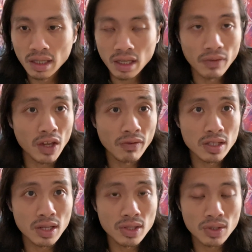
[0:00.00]
If you haven't
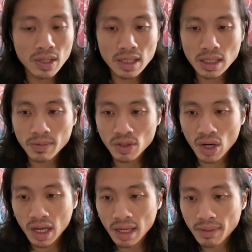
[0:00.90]
done so yet,
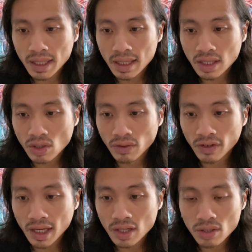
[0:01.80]
subscribe, hit the
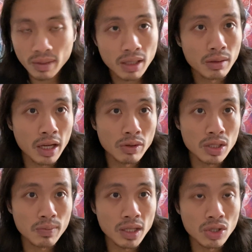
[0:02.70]
notification bell. I will
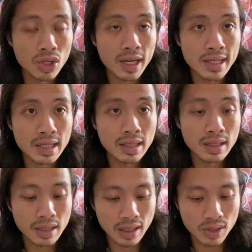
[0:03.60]
speak to you guys in the
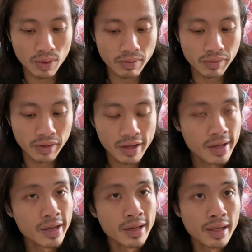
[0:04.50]
next one.
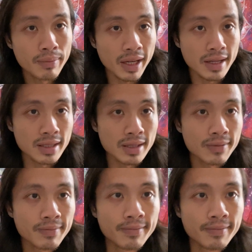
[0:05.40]
Bye guys.